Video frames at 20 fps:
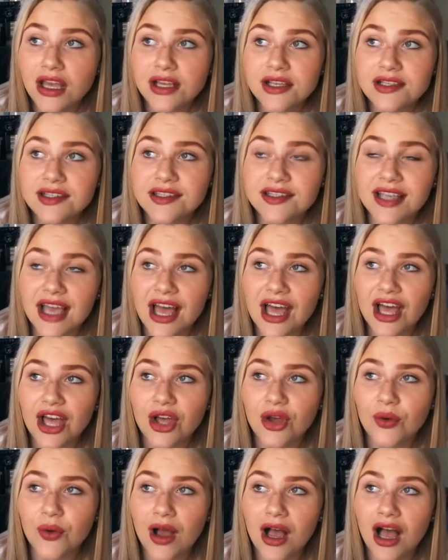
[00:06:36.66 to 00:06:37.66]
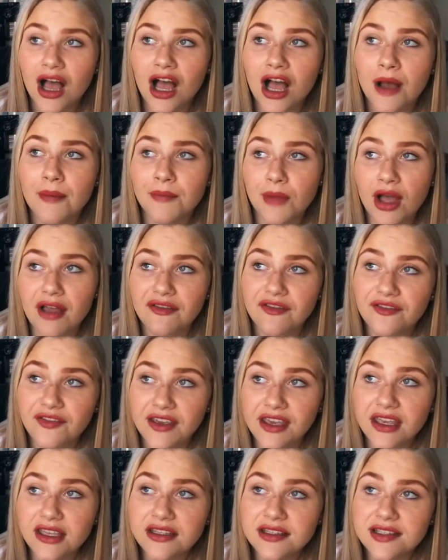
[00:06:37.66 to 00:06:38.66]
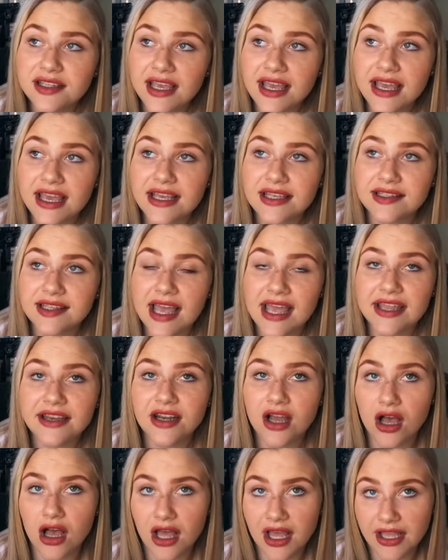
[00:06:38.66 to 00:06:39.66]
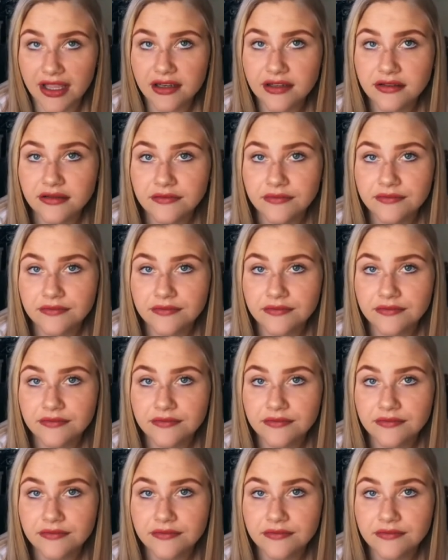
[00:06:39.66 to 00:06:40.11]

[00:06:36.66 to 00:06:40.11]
so my feet is a 9,